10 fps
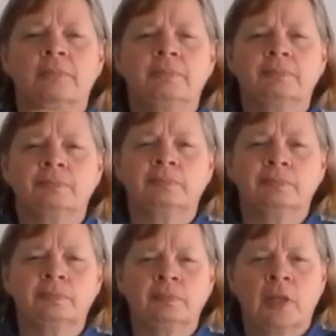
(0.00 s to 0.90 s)
them.
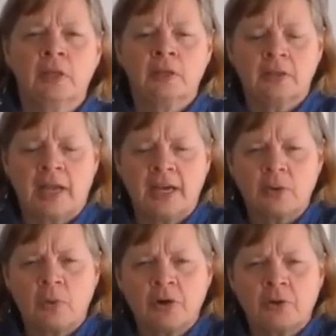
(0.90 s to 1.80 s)
Hmm. Kind
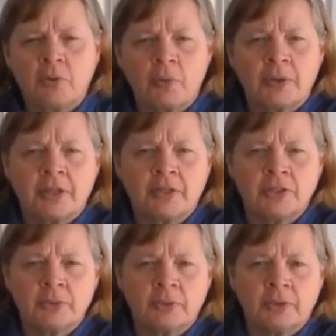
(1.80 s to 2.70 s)
of wondering what we can
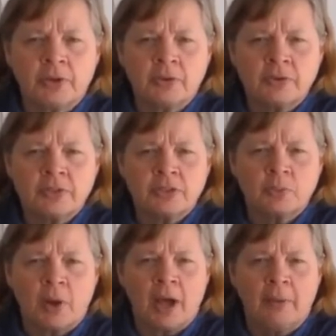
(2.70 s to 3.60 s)
do with those as
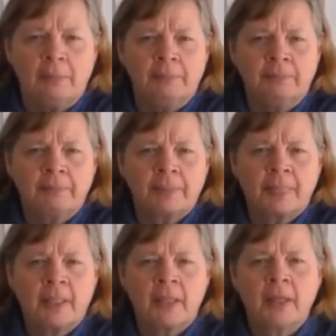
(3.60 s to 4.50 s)
well.
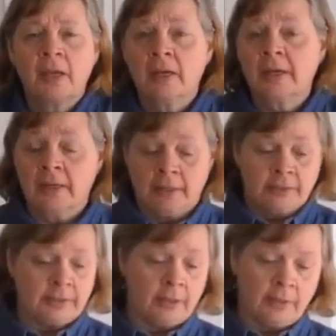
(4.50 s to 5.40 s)

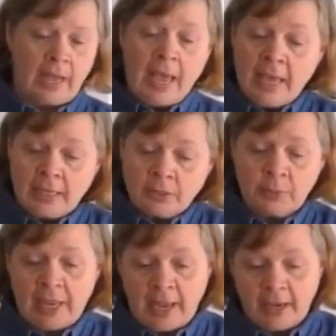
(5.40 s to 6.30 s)
So, and
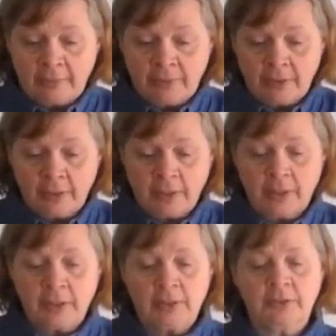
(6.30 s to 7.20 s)
we have
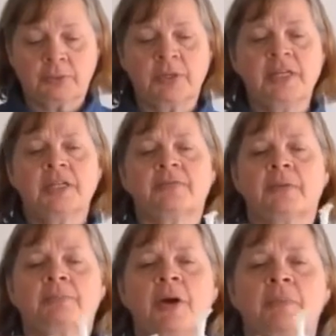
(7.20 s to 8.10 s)
three
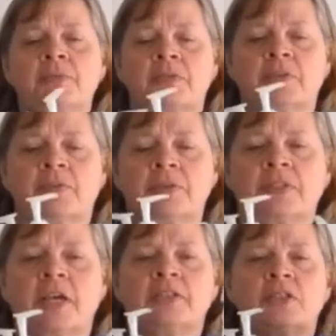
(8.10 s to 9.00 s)
different pumps of different
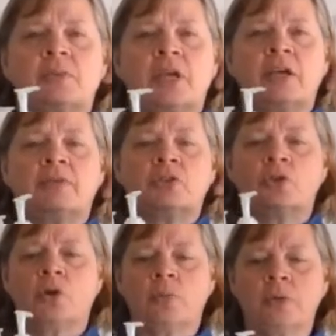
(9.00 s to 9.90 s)
sizes. We have a
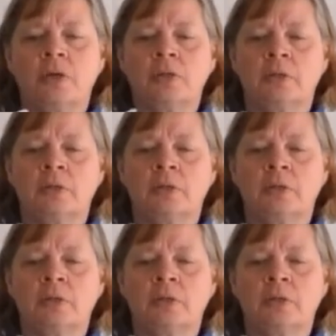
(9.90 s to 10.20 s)
short one,